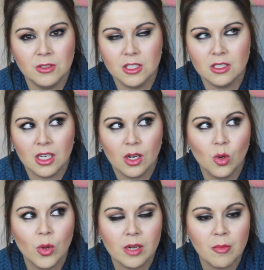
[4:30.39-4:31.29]
it's just like a
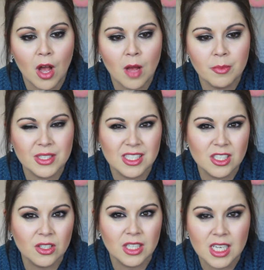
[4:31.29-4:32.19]
quick mop, but
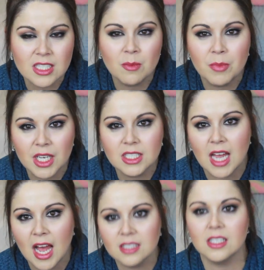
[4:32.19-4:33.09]
still it is a big
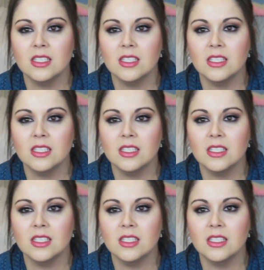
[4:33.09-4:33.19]
task.